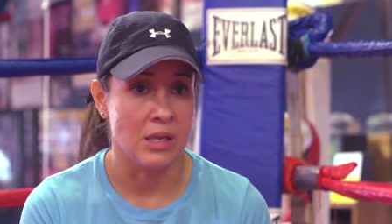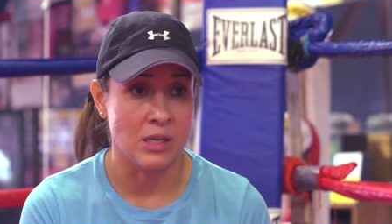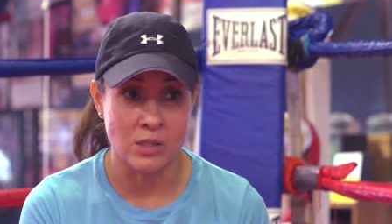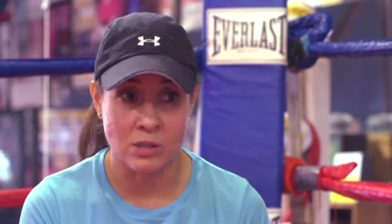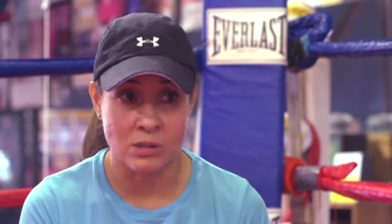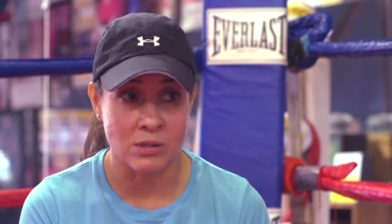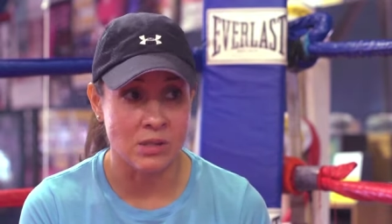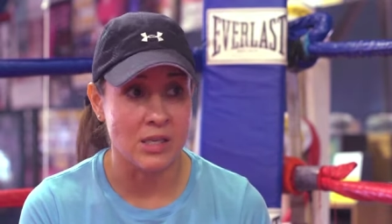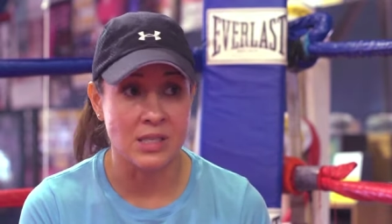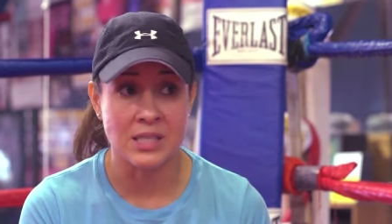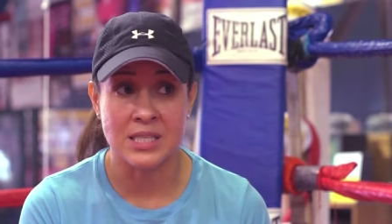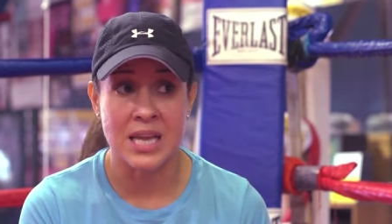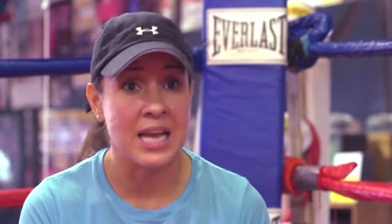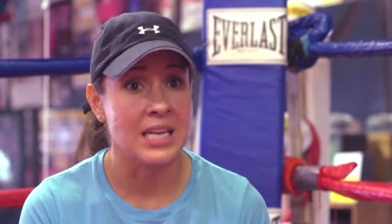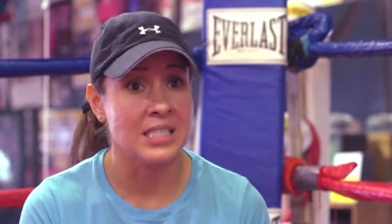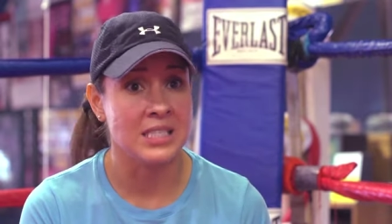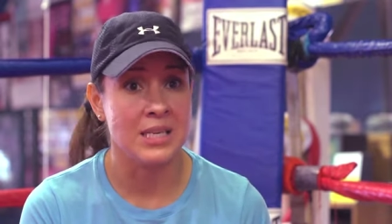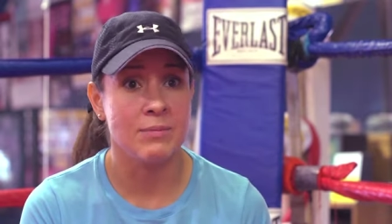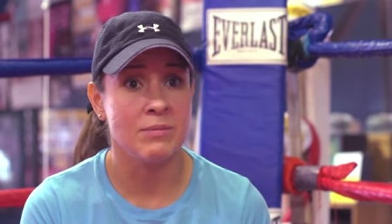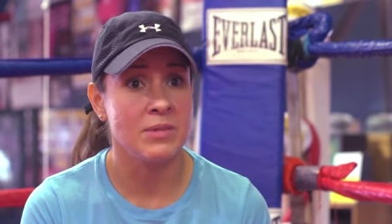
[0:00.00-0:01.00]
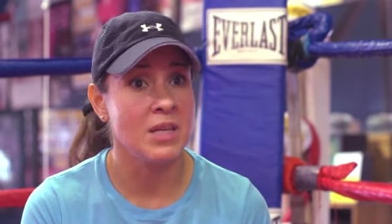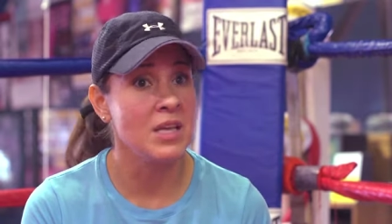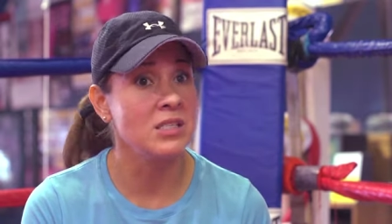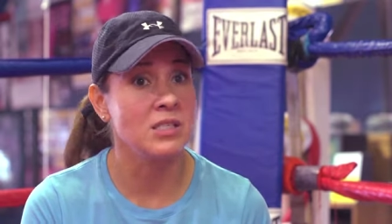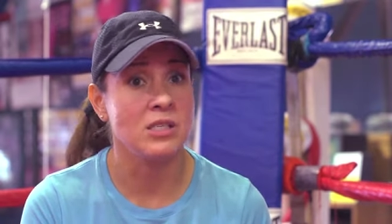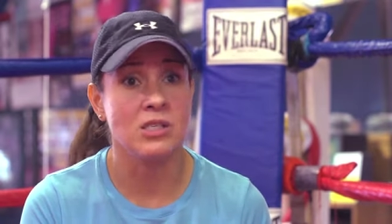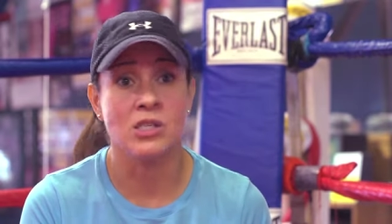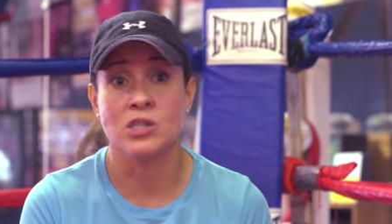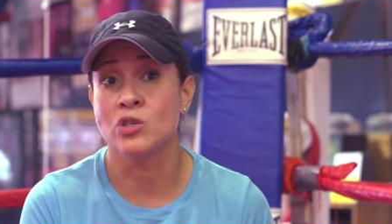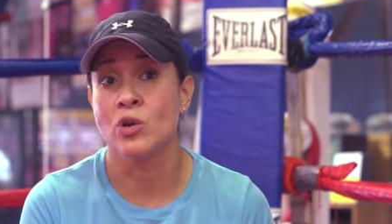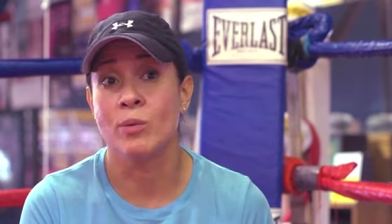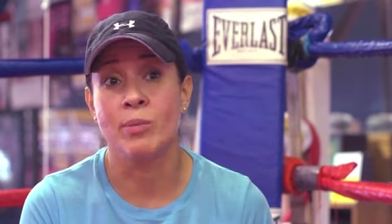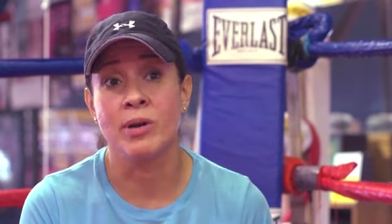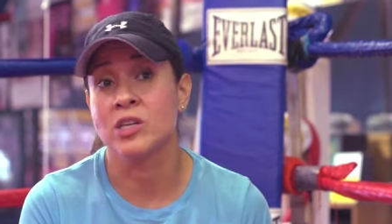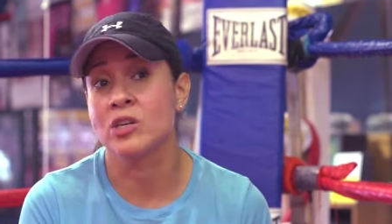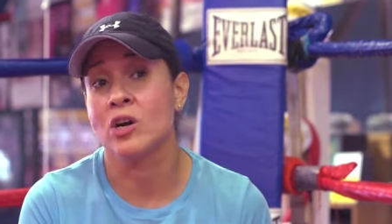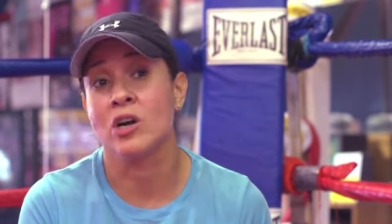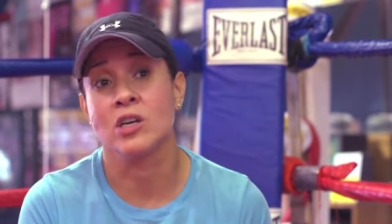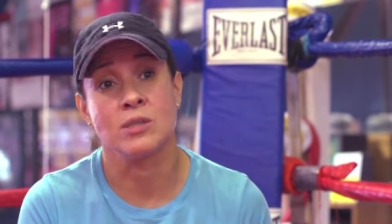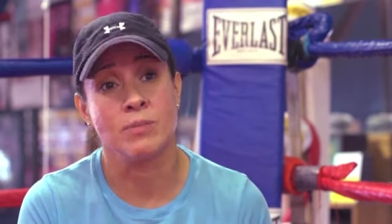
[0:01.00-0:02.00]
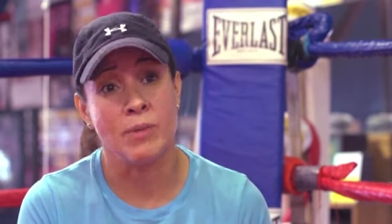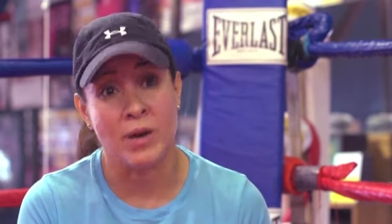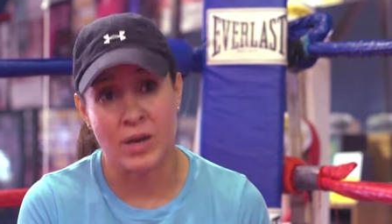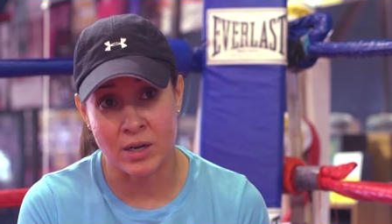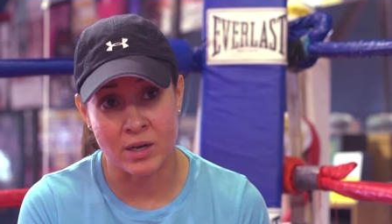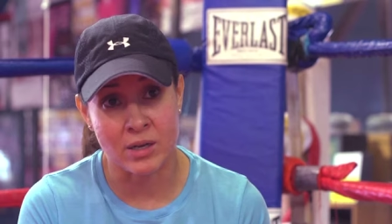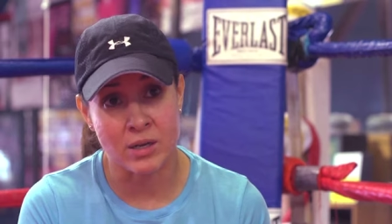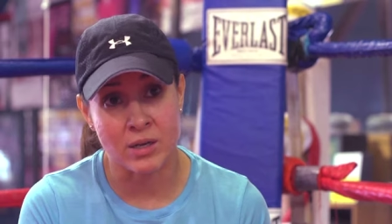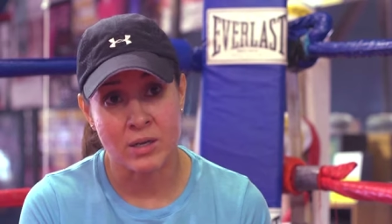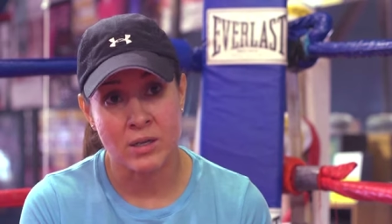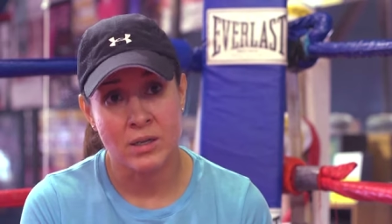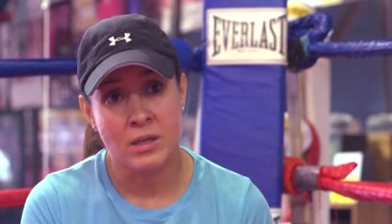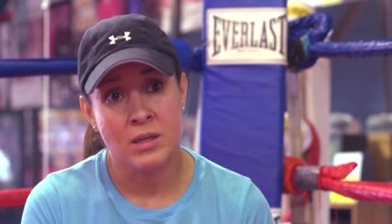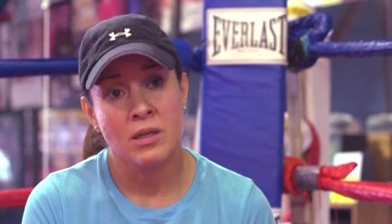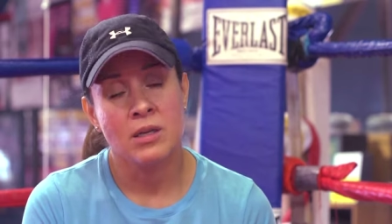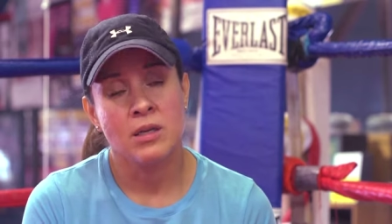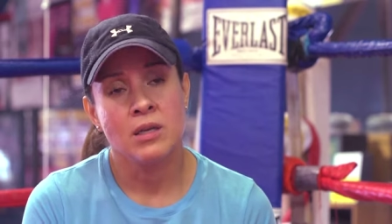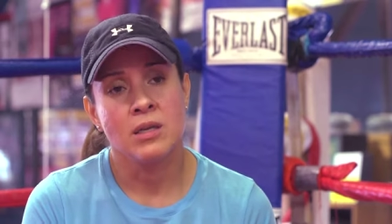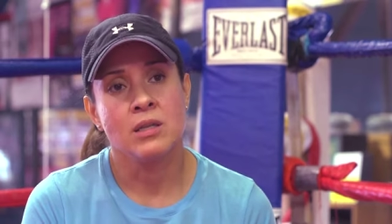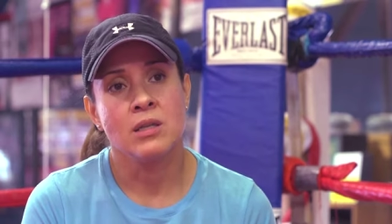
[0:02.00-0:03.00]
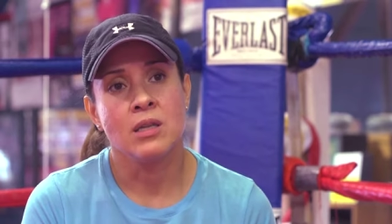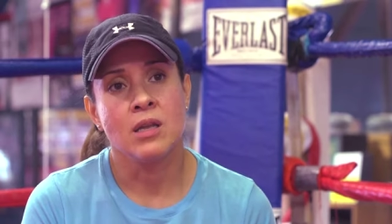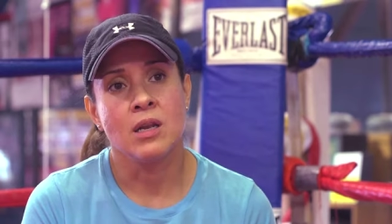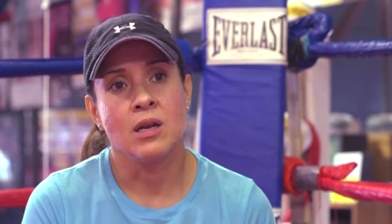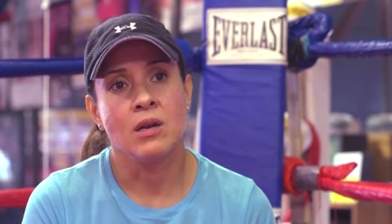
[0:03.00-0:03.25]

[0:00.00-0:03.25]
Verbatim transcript: they do the exact same things, it's just nobody talks about it,